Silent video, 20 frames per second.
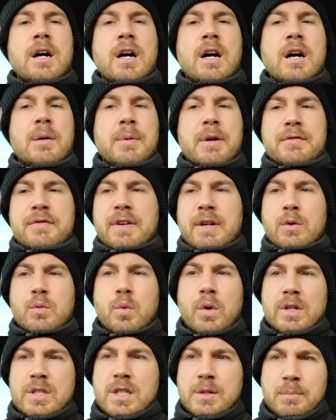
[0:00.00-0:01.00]
Um, I think
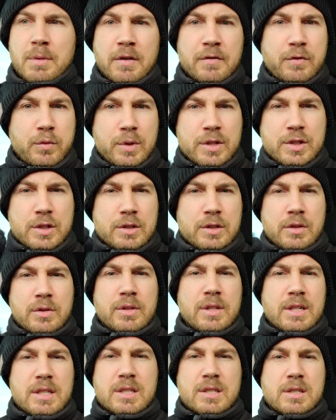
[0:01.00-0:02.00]
once a month we should do
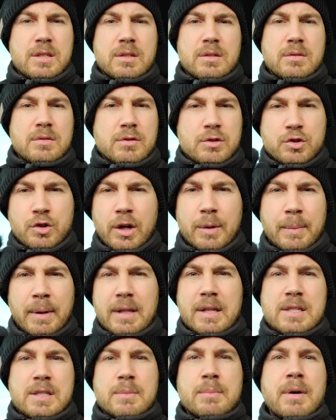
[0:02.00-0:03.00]
this, try and
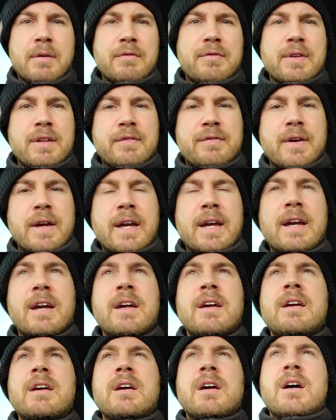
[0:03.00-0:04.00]
make this a monthly thing.
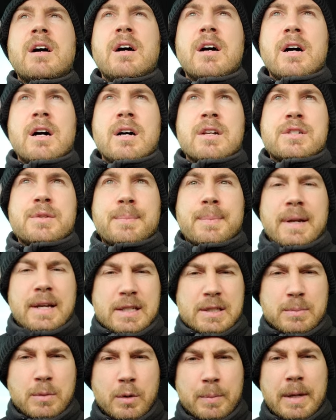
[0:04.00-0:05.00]
Uh, to
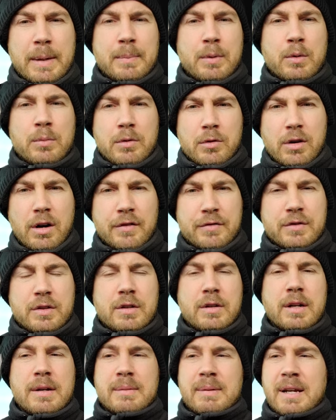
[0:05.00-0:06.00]
bless more people more
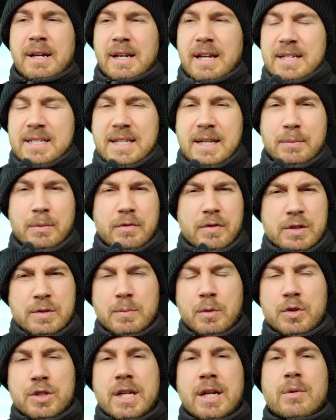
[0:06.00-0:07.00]
often. Like I said, with a
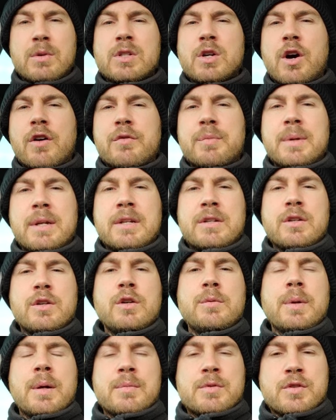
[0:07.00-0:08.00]
small channel, it's hard for me to
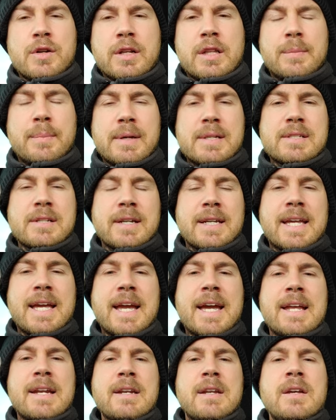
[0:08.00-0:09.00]
do, but I'm trying the best I
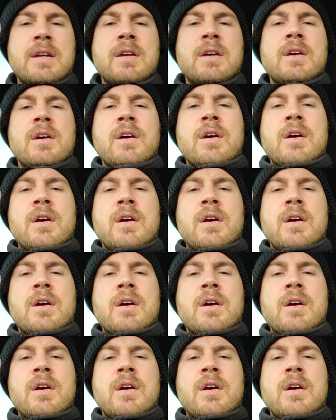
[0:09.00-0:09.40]
can.